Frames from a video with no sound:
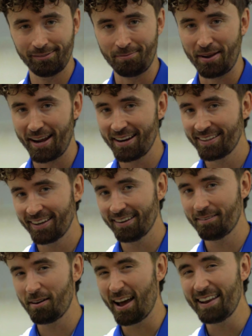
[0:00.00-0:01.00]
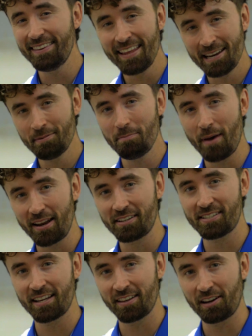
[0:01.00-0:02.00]
I'm hitting it a little bit better
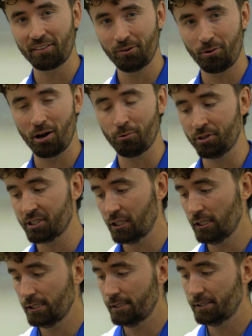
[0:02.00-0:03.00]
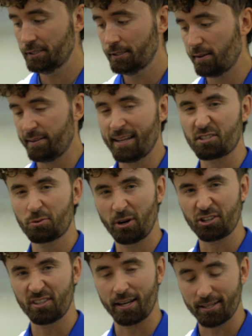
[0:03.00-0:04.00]
today than I thought I would. Let's
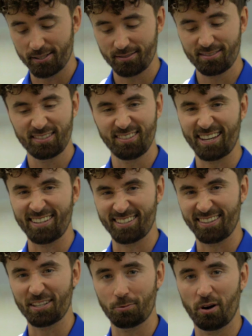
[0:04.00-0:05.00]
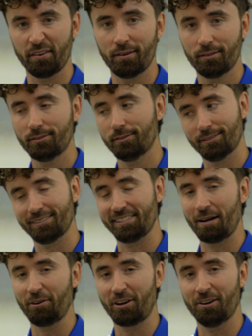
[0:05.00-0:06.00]
switch this into this one and
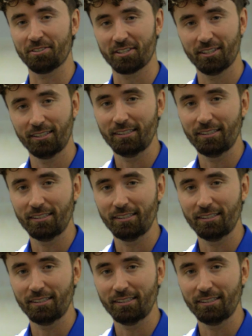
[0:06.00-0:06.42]
see how it goes.